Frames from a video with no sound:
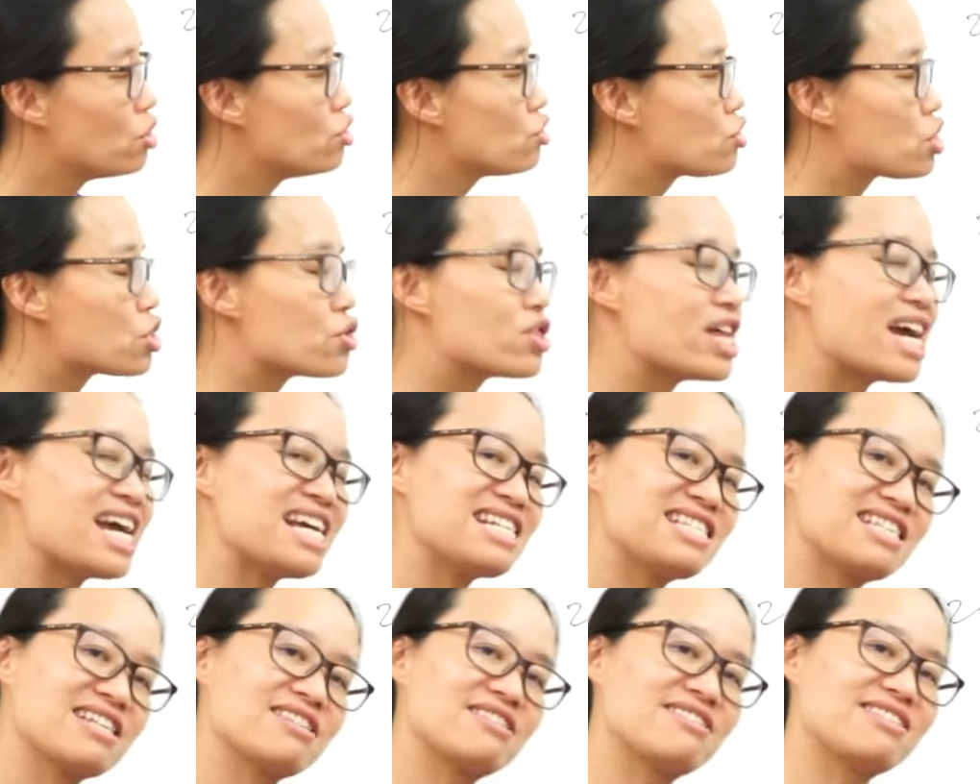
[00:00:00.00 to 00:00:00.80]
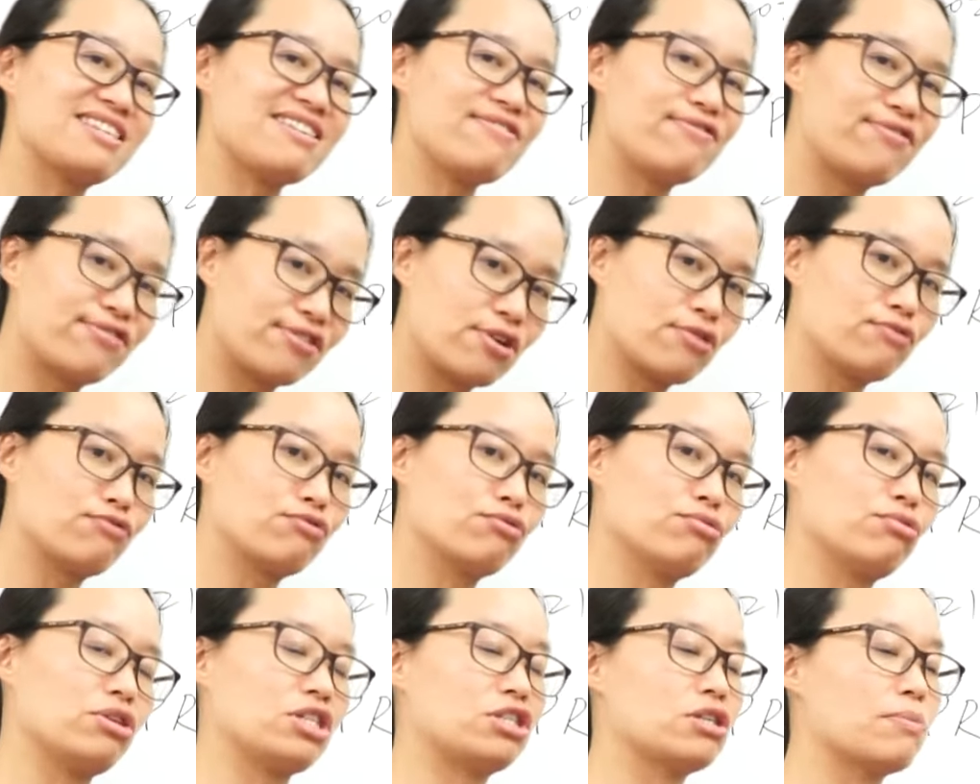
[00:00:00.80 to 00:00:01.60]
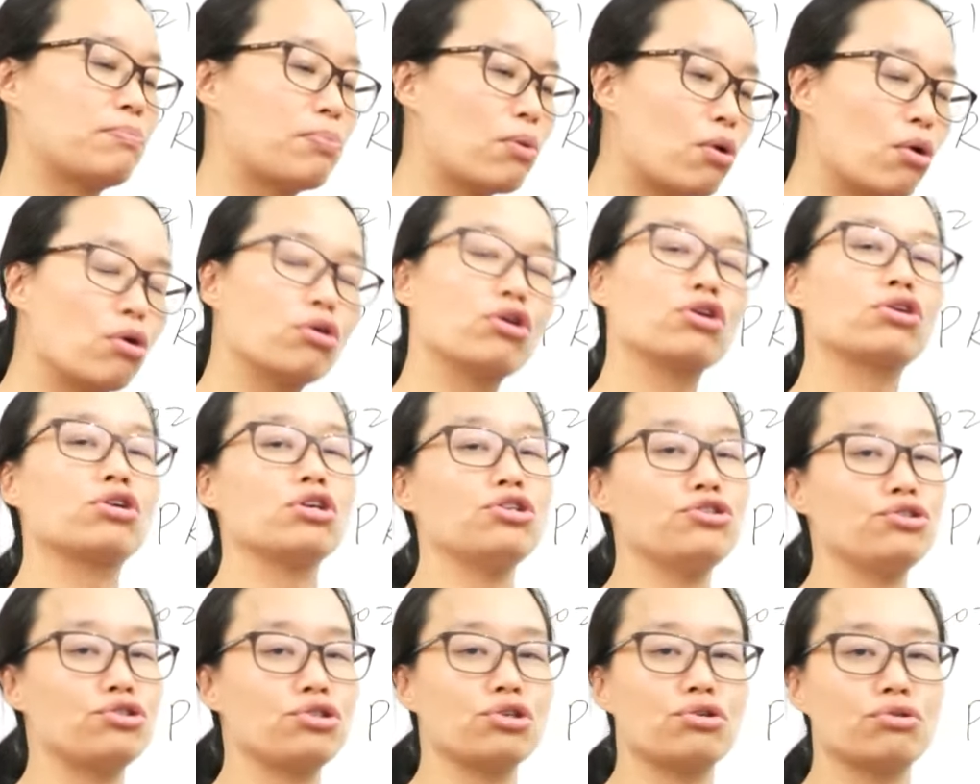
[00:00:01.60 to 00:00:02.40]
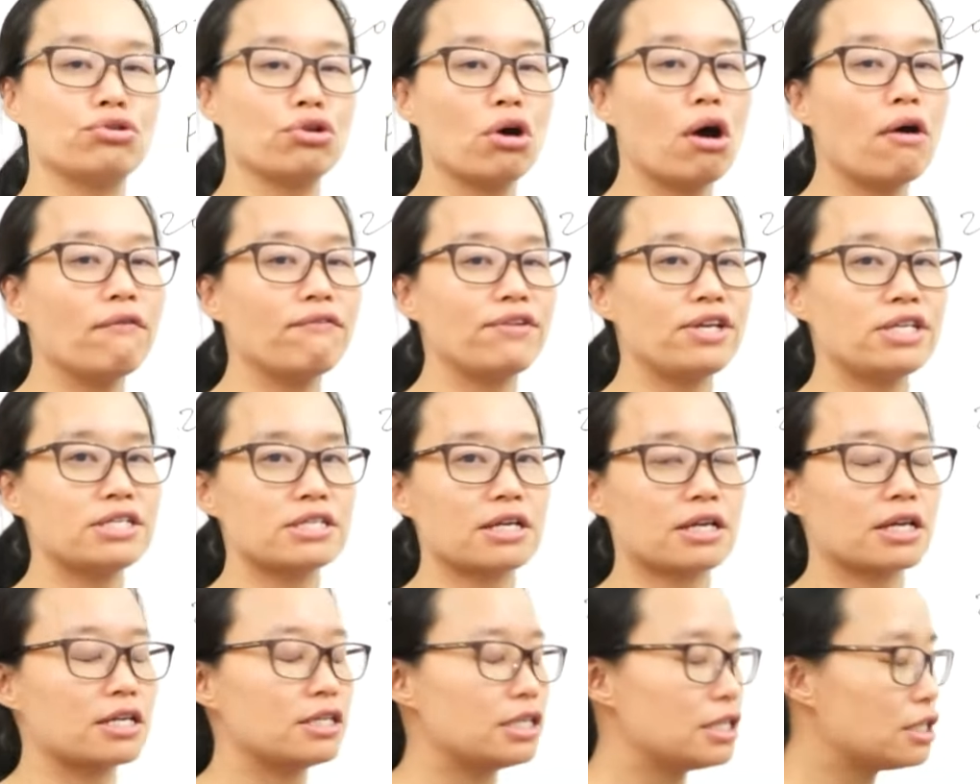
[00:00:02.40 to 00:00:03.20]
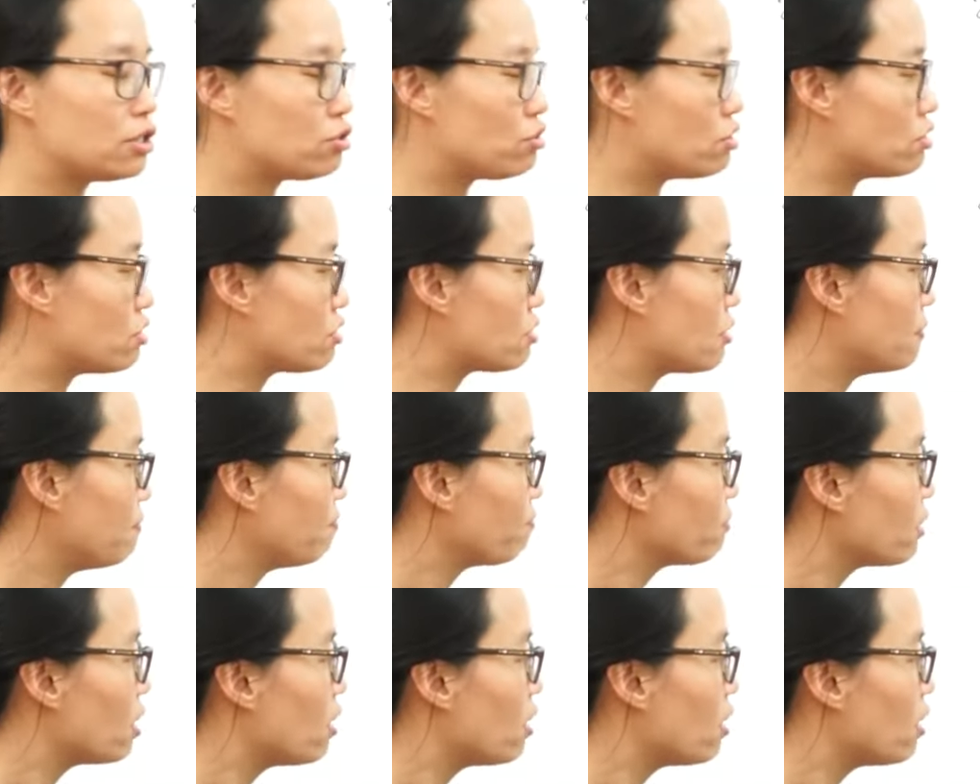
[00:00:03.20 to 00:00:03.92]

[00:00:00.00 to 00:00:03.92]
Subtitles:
So that is a different rule. It's a border control, not visa conditions.